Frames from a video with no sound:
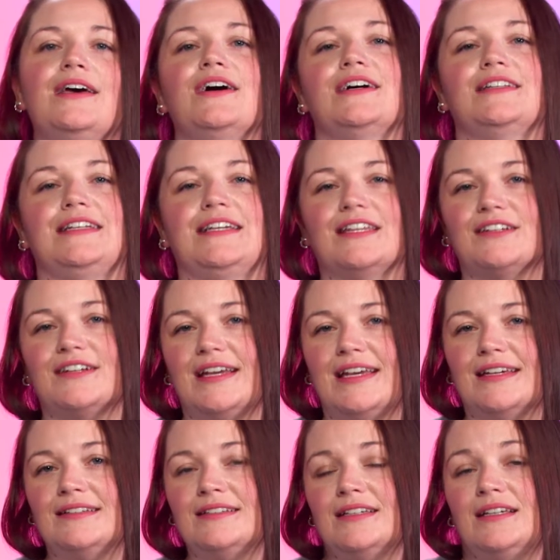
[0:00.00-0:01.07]
On the other
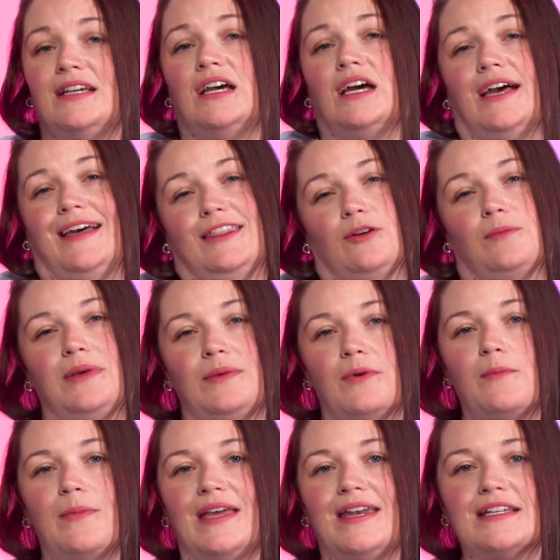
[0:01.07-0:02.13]
hand, other people
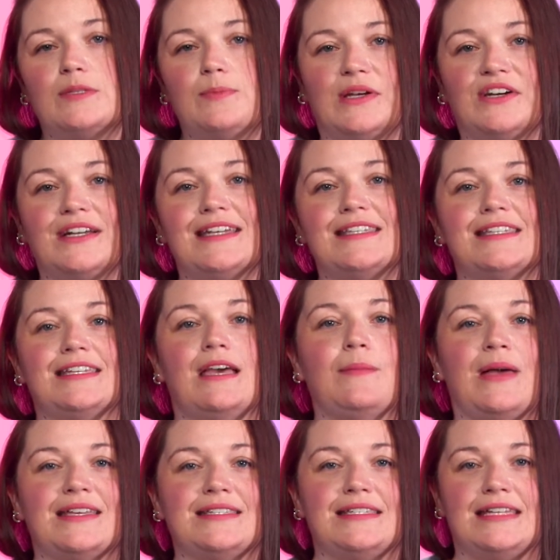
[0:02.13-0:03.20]
might experience an
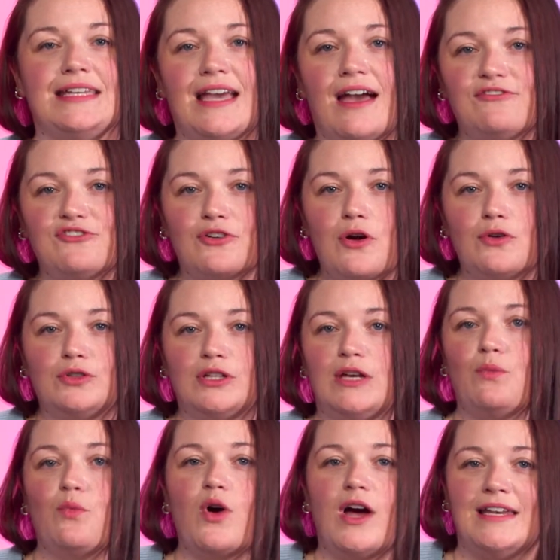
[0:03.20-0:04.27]
MSD after only
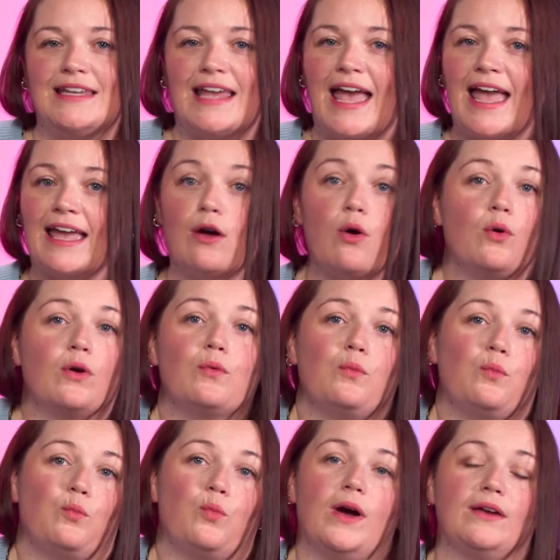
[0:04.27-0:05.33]
1 day or
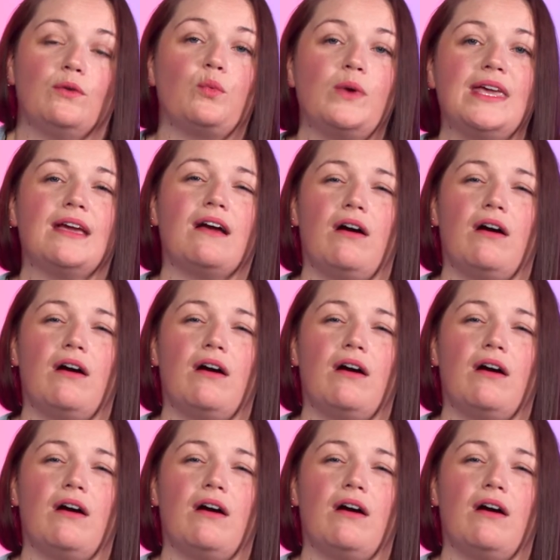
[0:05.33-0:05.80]
1 week